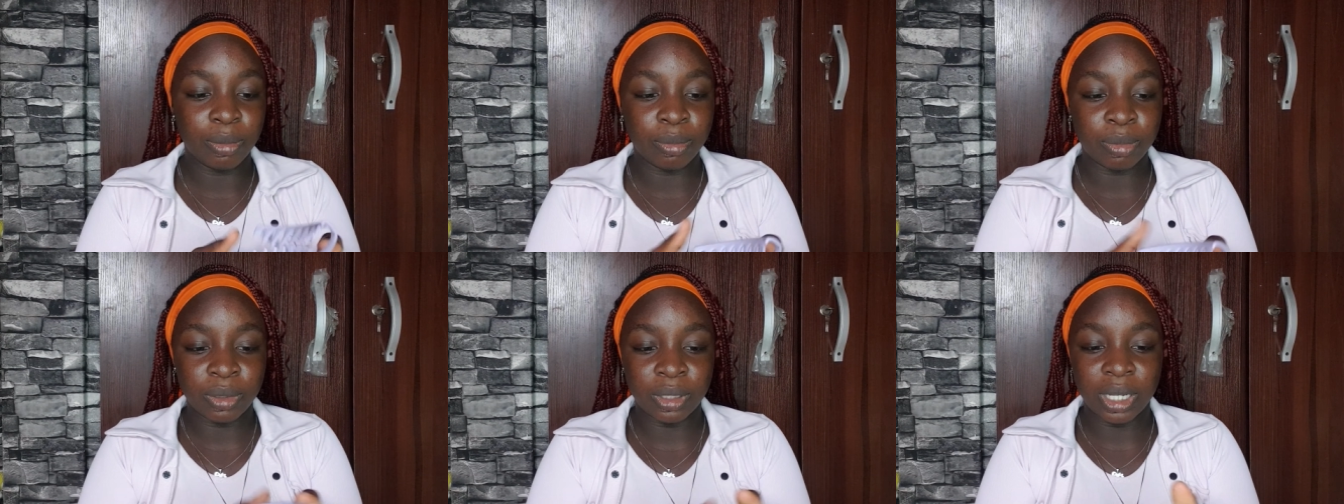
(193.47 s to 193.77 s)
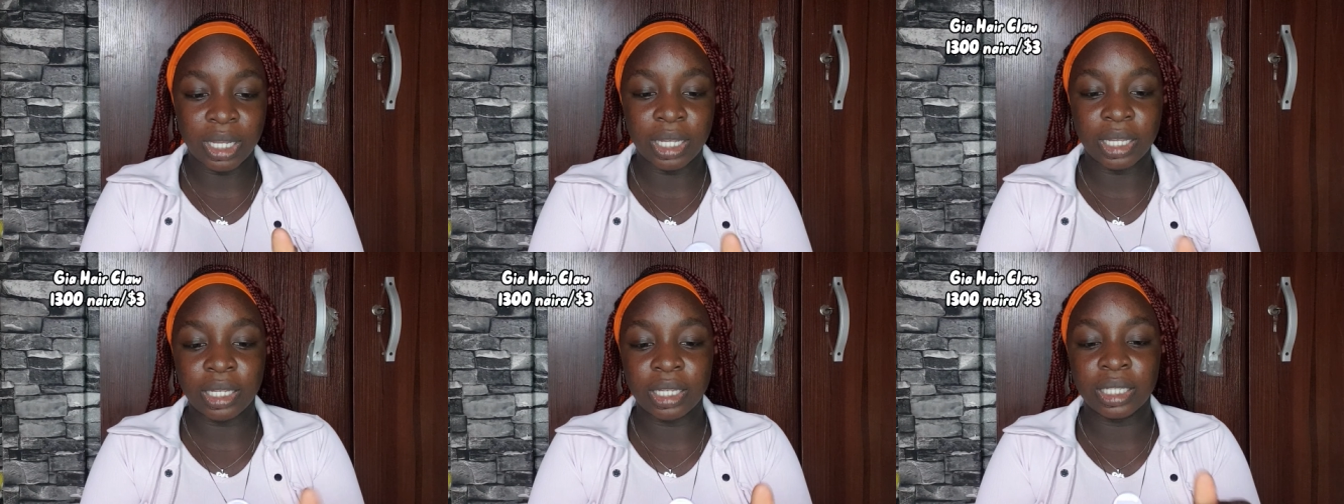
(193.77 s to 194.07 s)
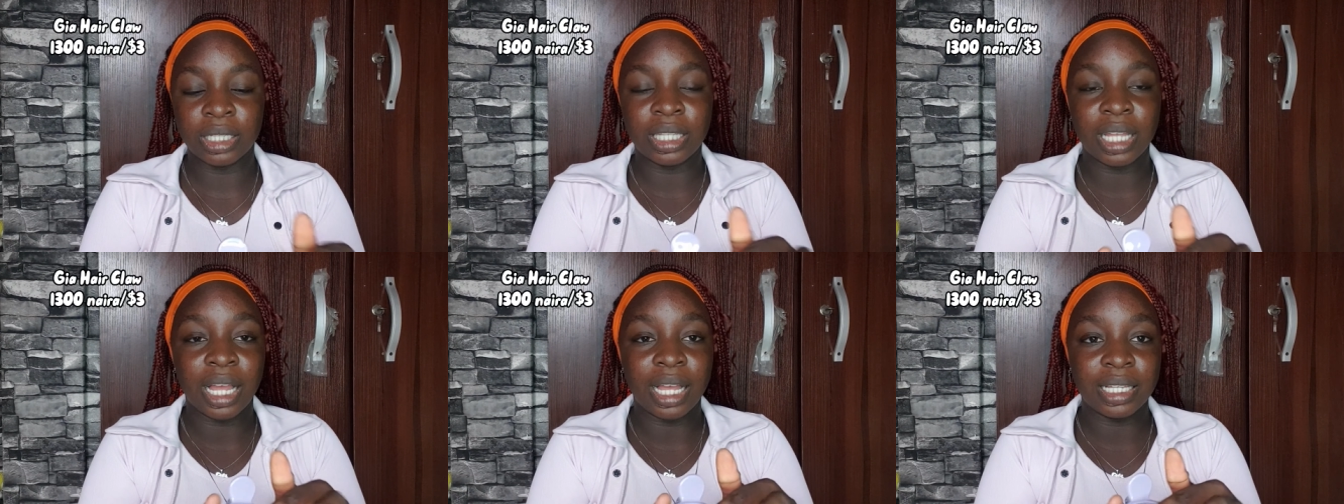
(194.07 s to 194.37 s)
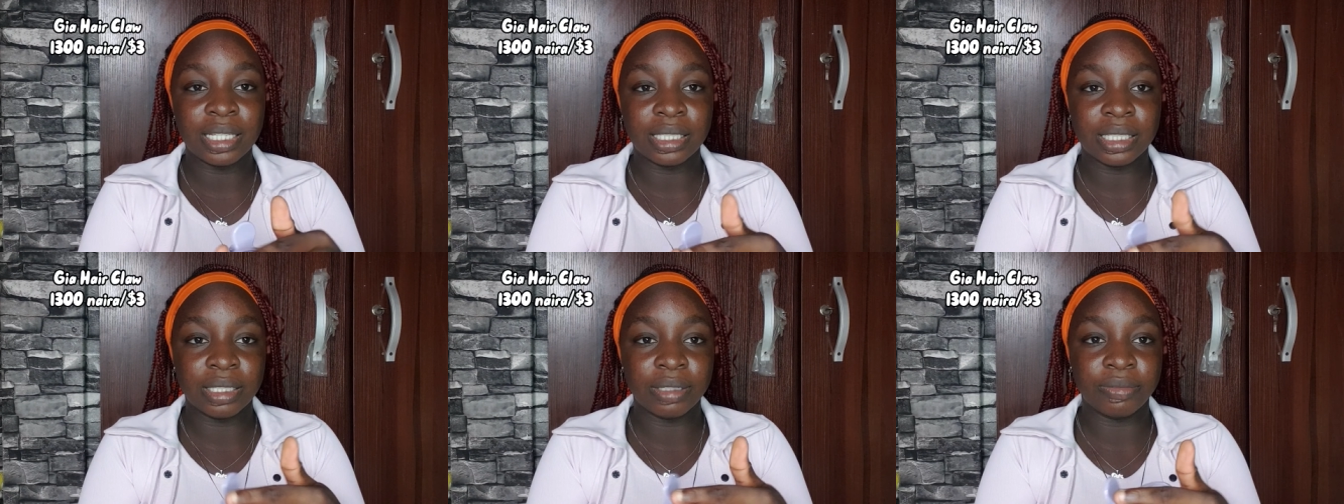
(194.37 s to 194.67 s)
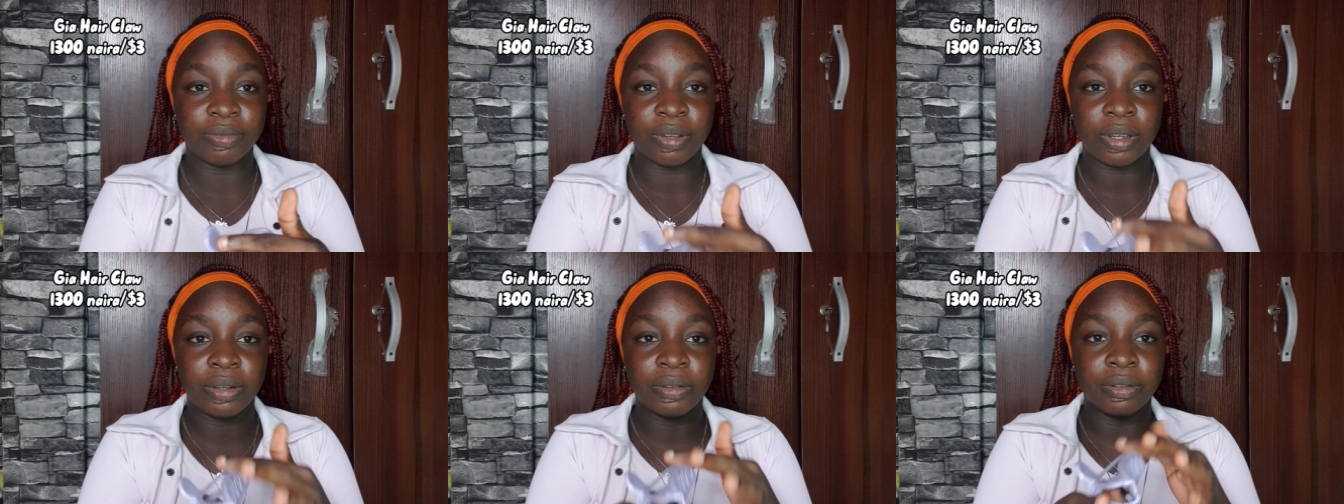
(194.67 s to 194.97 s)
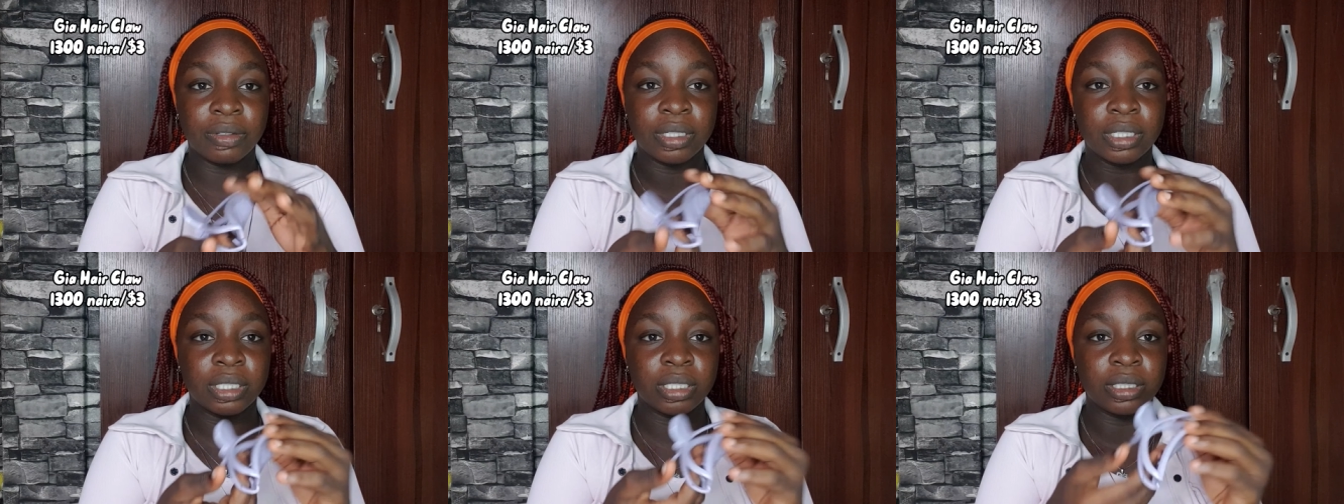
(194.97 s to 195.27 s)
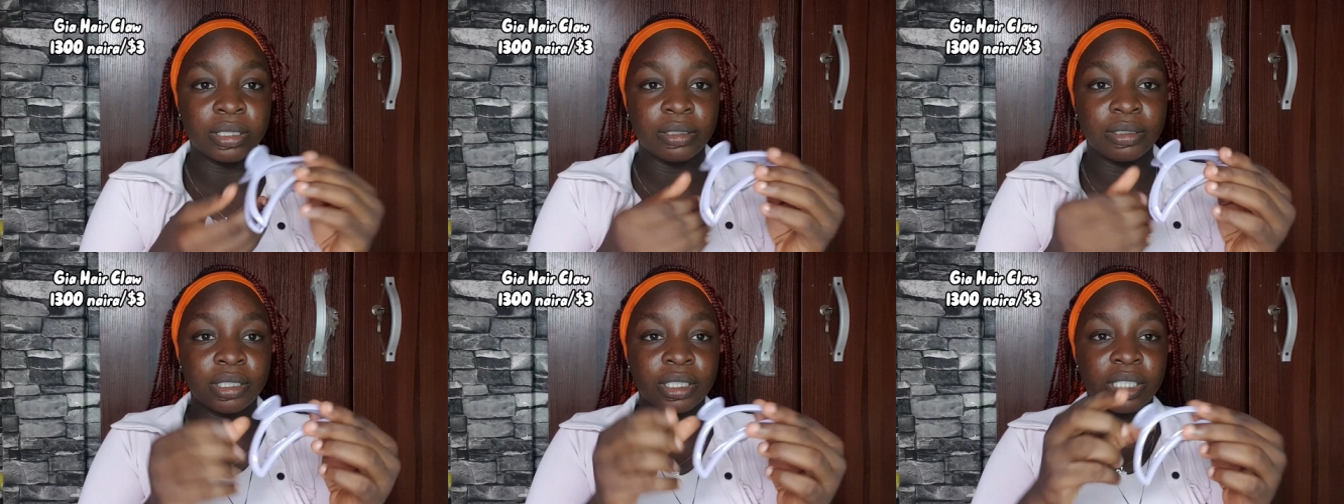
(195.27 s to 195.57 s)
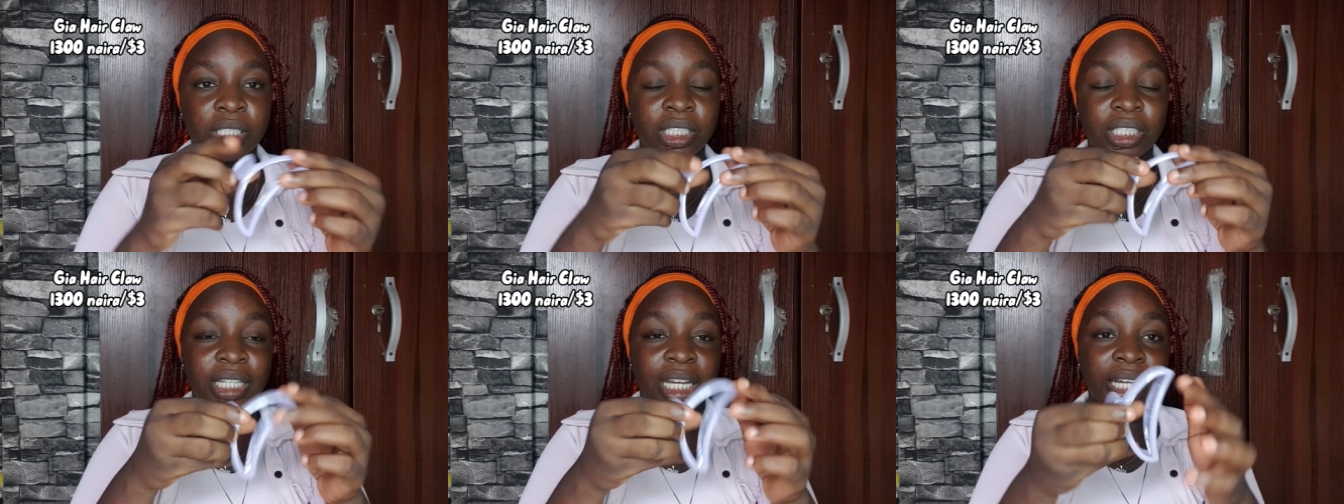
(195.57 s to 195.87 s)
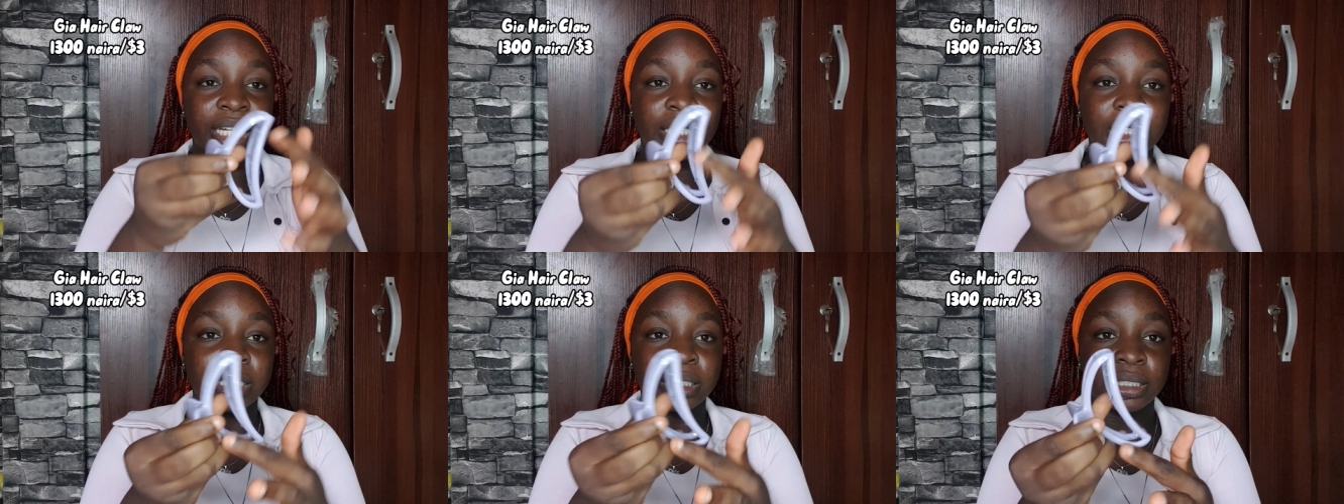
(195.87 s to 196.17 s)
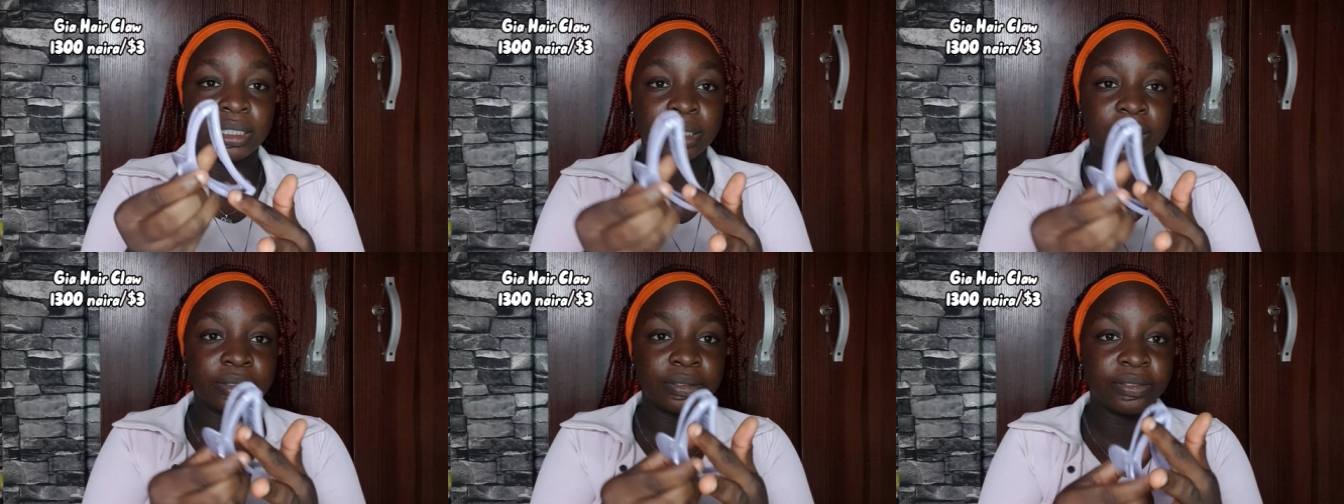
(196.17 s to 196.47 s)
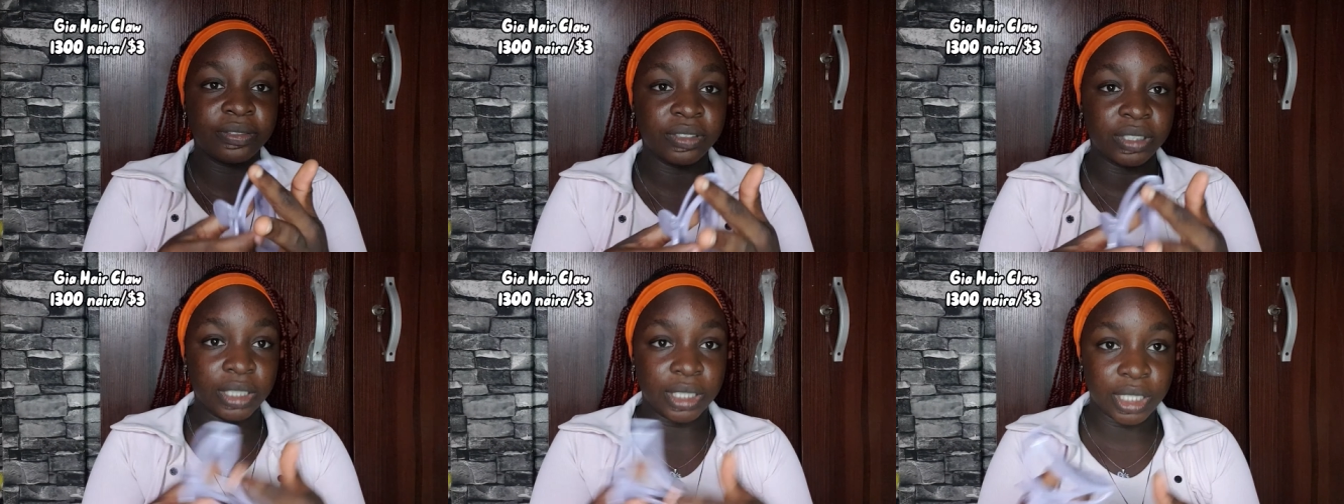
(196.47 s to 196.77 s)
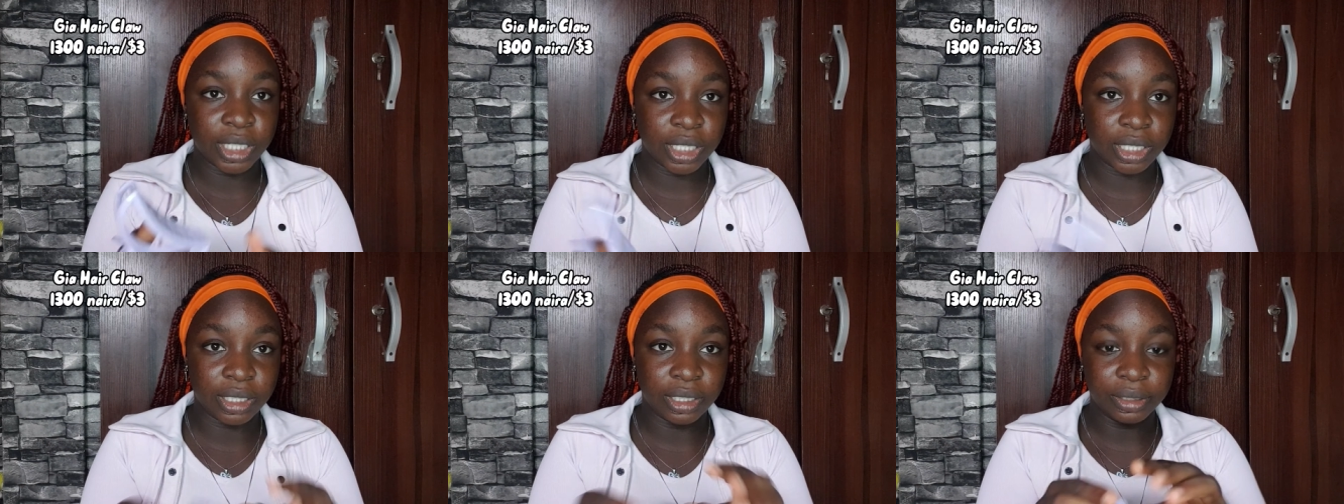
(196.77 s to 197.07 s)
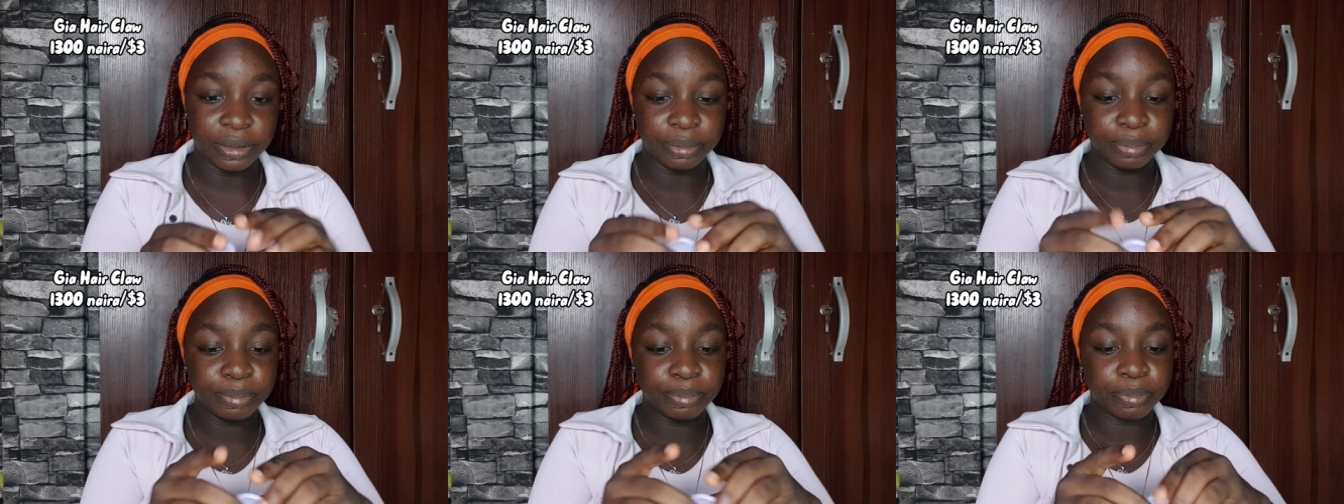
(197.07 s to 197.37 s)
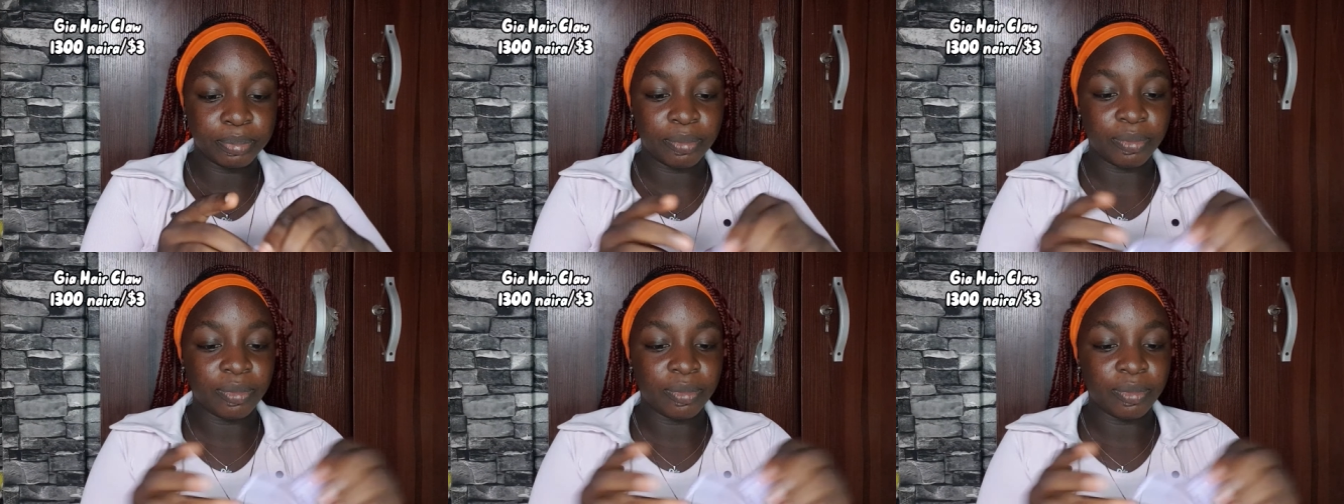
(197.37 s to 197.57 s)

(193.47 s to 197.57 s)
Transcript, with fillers: but like it has a very shiny finishing